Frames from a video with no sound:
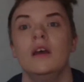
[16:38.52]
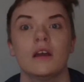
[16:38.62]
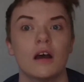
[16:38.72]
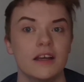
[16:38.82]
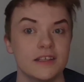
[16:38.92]

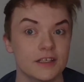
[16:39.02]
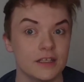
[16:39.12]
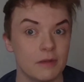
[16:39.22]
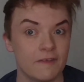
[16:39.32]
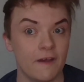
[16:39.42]
Kai is
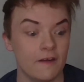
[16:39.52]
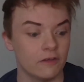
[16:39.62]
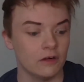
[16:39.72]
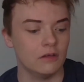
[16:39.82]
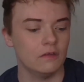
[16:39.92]
actually my
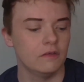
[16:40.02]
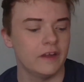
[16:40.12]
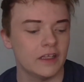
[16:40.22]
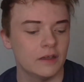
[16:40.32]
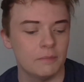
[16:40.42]
favourite
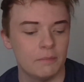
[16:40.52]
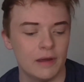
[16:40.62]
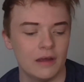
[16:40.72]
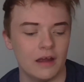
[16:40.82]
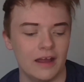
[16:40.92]
villain,
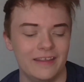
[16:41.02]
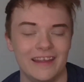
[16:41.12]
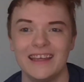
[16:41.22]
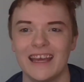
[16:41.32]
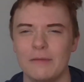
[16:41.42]
but I
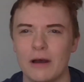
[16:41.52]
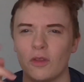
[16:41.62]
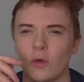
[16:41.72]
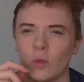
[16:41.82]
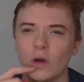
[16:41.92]
think came
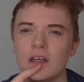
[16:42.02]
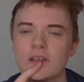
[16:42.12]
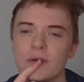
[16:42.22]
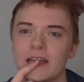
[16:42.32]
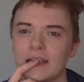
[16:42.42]
out
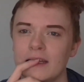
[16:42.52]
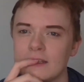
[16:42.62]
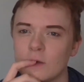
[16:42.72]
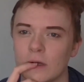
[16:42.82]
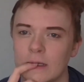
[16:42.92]
worse weirdly.
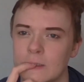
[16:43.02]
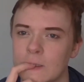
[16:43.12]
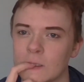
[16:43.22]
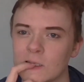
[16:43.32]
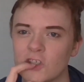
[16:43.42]
He's the one I
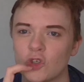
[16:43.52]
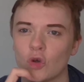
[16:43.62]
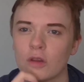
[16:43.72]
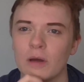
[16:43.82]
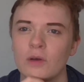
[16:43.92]
struggle to draw
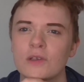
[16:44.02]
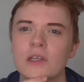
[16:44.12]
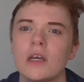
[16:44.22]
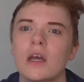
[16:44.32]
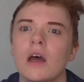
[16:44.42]
the
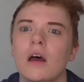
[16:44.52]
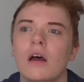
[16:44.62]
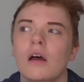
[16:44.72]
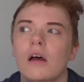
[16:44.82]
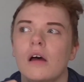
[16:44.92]
most.
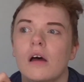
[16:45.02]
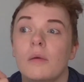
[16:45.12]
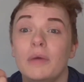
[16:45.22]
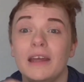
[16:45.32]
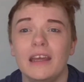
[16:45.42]

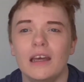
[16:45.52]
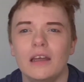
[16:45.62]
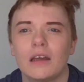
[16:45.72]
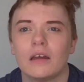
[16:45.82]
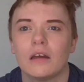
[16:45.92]
But
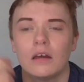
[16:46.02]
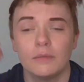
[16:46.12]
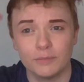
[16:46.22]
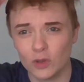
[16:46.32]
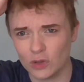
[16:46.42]

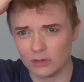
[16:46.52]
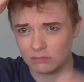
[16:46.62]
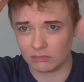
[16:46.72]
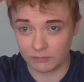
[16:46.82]
yeah, also,